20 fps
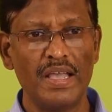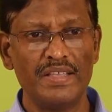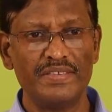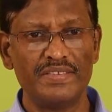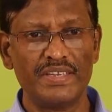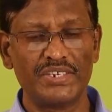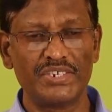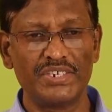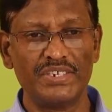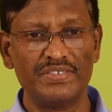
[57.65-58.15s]

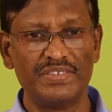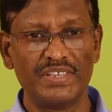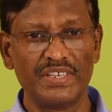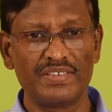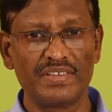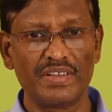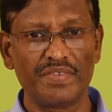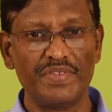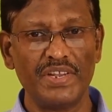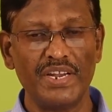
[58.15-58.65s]
Section
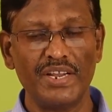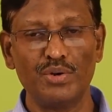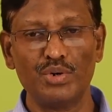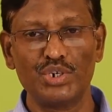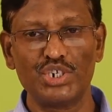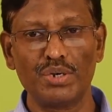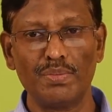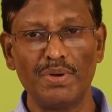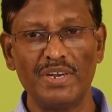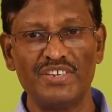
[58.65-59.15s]
6 of the
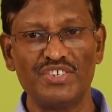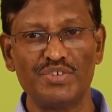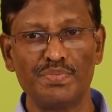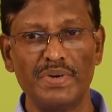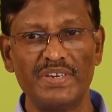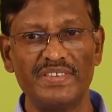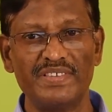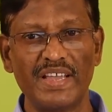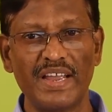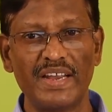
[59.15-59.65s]
Negotiable
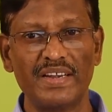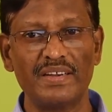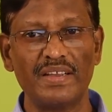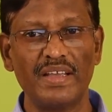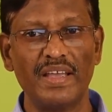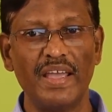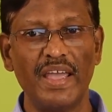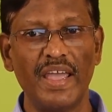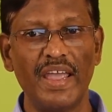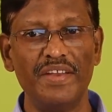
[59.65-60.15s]
Instruments Act
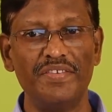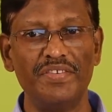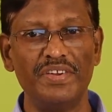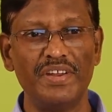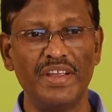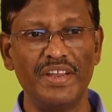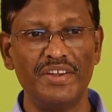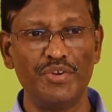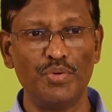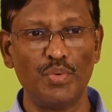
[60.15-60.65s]

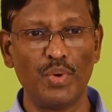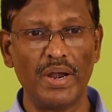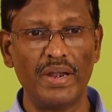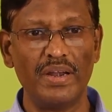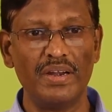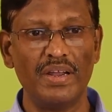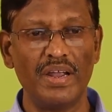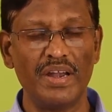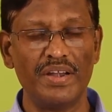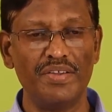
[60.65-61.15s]

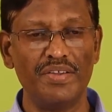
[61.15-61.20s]
1881